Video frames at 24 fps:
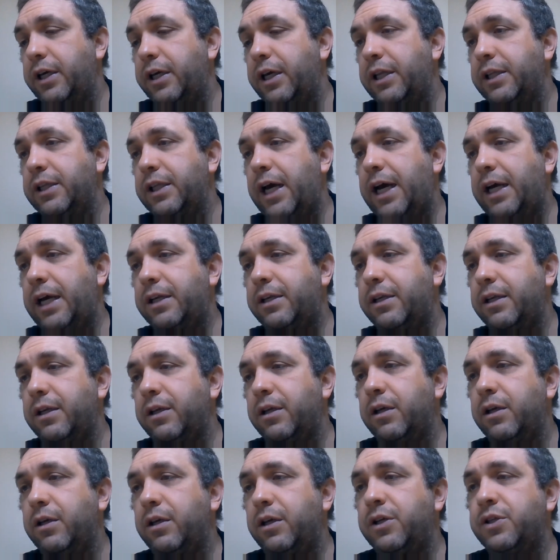and that
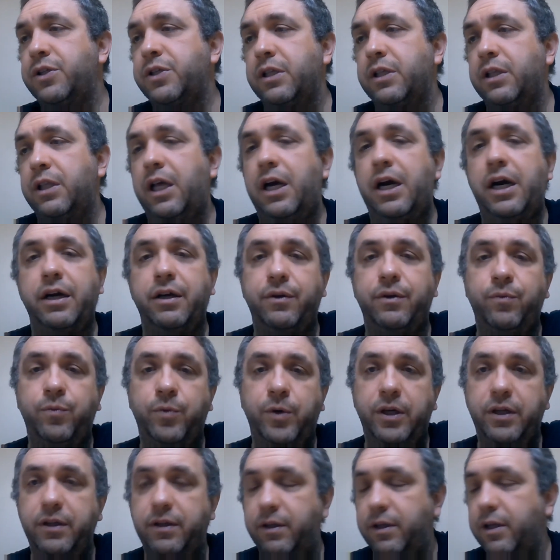is in line
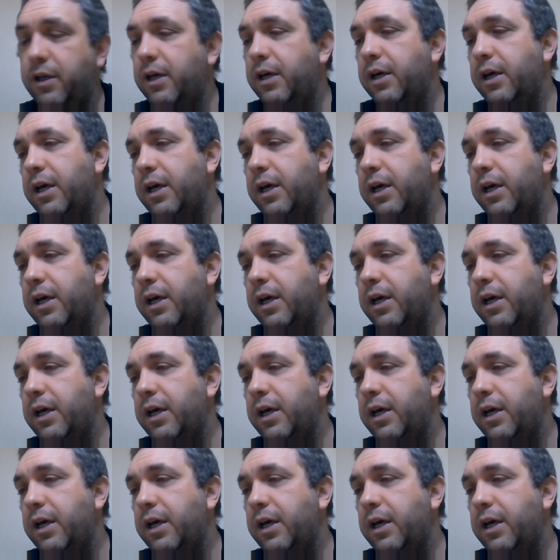with